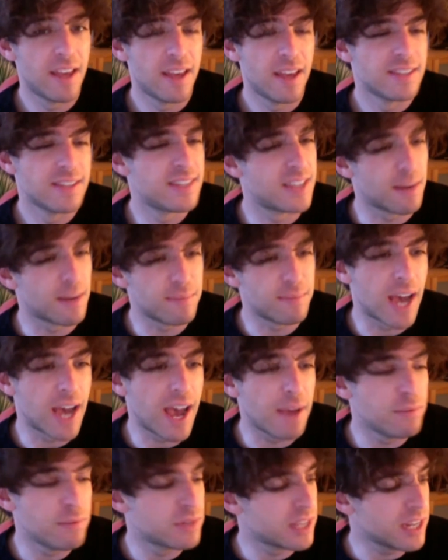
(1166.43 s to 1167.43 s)

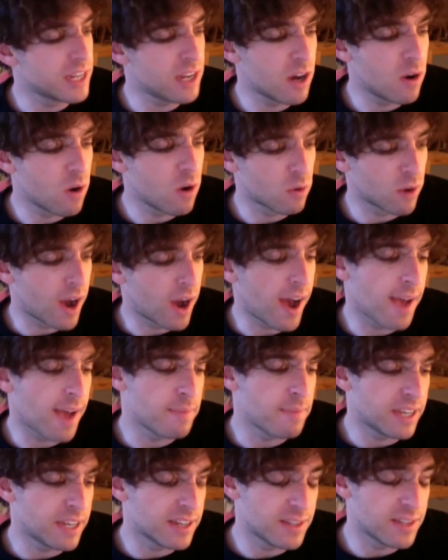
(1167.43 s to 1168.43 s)
sometimes they go awry
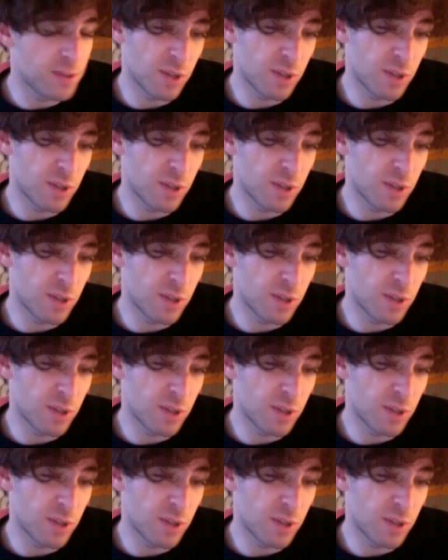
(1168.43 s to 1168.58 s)
because you